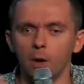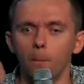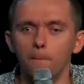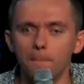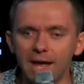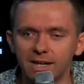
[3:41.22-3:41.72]

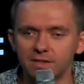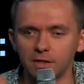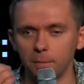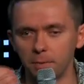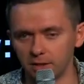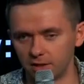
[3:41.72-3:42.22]
makes
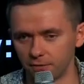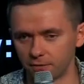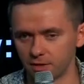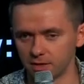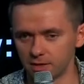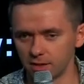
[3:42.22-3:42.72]
a big
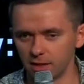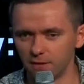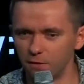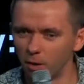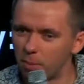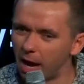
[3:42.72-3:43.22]
difference.
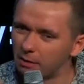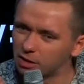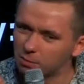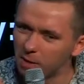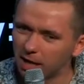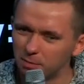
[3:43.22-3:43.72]
If your
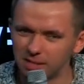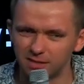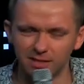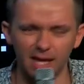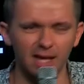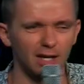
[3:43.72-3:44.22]
parents make
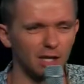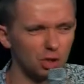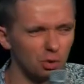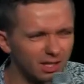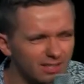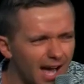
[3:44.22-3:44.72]
mistake and
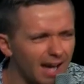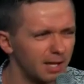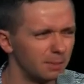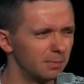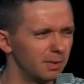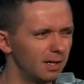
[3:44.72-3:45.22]
you attack
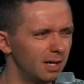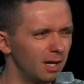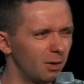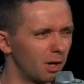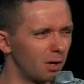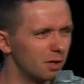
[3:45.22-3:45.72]
them,
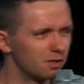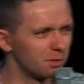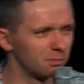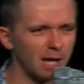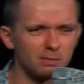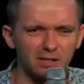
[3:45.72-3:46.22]
or I heard
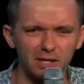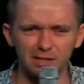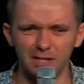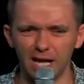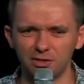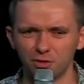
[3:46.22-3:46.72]
sometimes kids
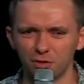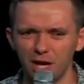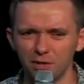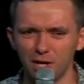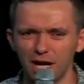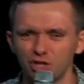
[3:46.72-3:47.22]
gather
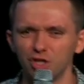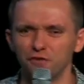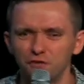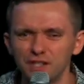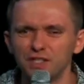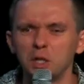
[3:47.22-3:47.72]
together actually
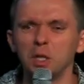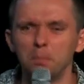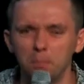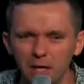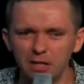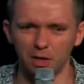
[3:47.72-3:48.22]
physically
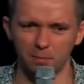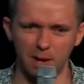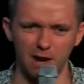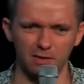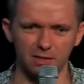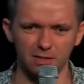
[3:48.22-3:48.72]
beat their
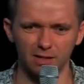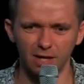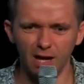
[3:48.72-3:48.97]
parents.